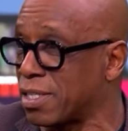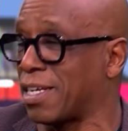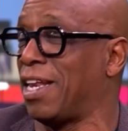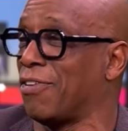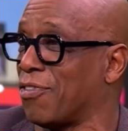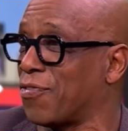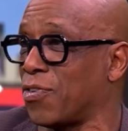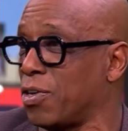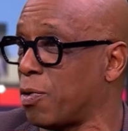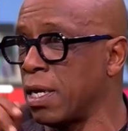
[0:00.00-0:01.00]
The Swede
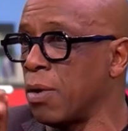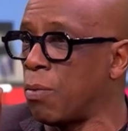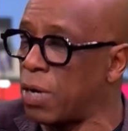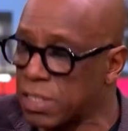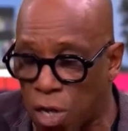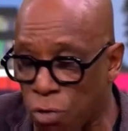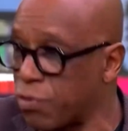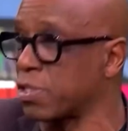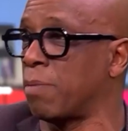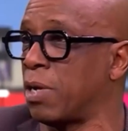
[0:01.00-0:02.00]
has long been expected
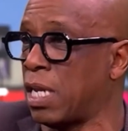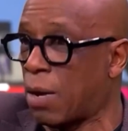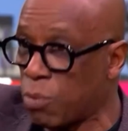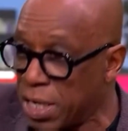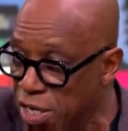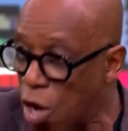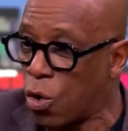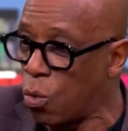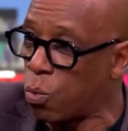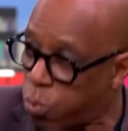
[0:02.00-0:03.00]
to leave Sporting
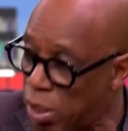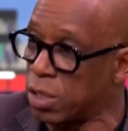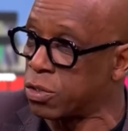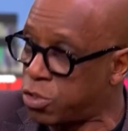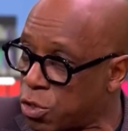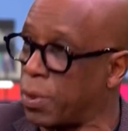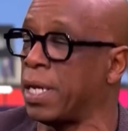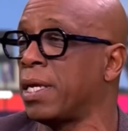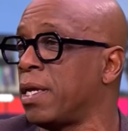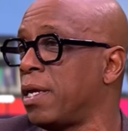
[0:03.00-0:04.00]
Lisbon, and Arsenal had been
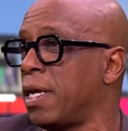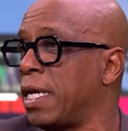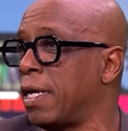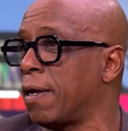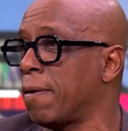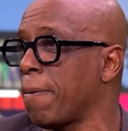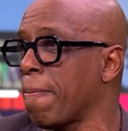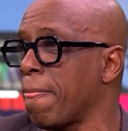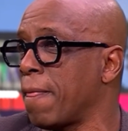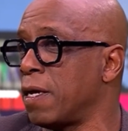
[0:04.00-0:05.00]
seen as
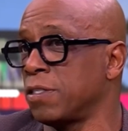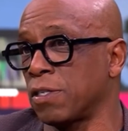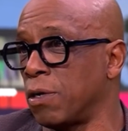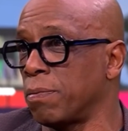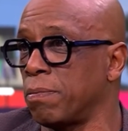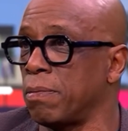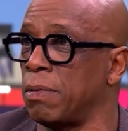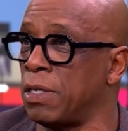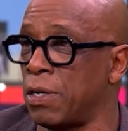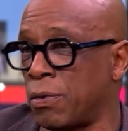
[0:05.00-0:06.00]
his
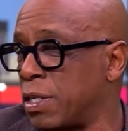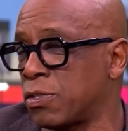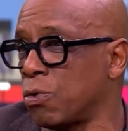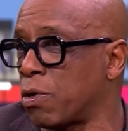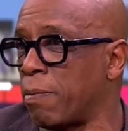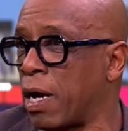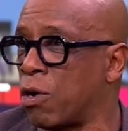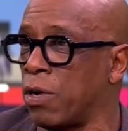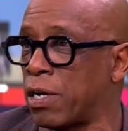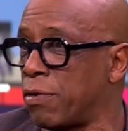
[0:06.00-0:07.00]
most likely
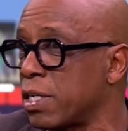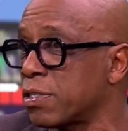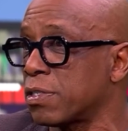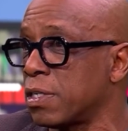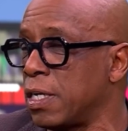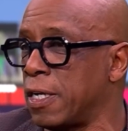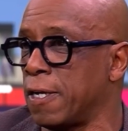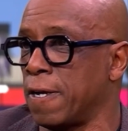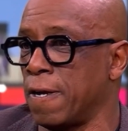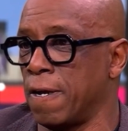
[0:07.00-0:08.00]
destination if he did head to the
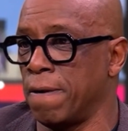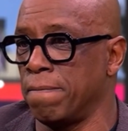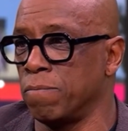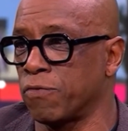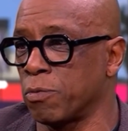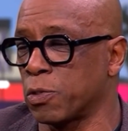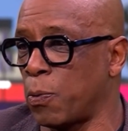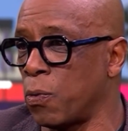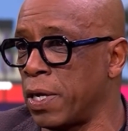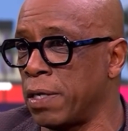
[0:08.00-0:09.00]
Premier League.
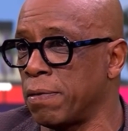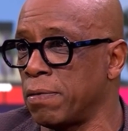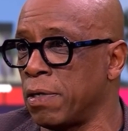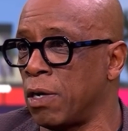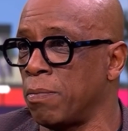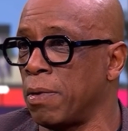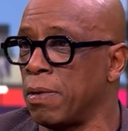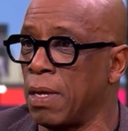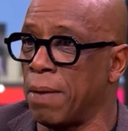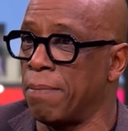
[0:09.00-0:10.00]
But now
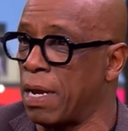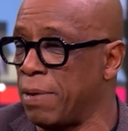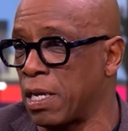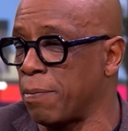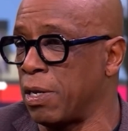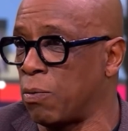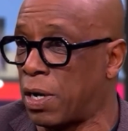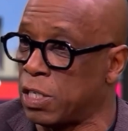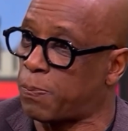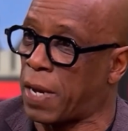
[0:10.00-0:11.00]
a reunion with
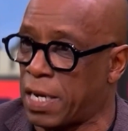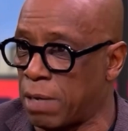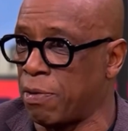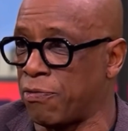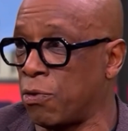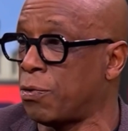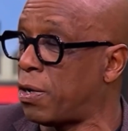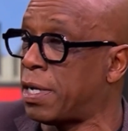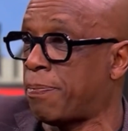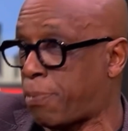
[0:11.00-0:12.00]
Ruben Amorim could be
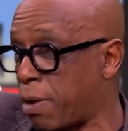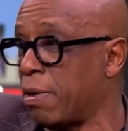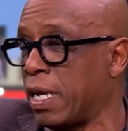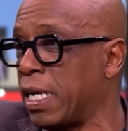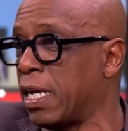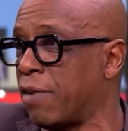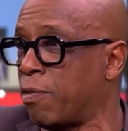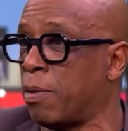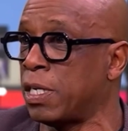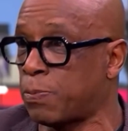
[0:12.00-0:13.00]
on the cards,
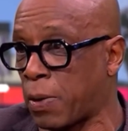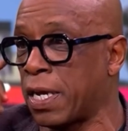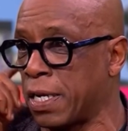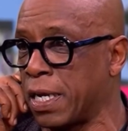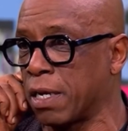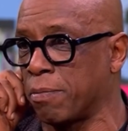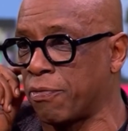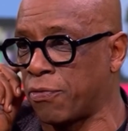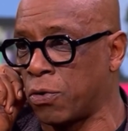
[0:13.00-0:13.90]
reports TalkSport. No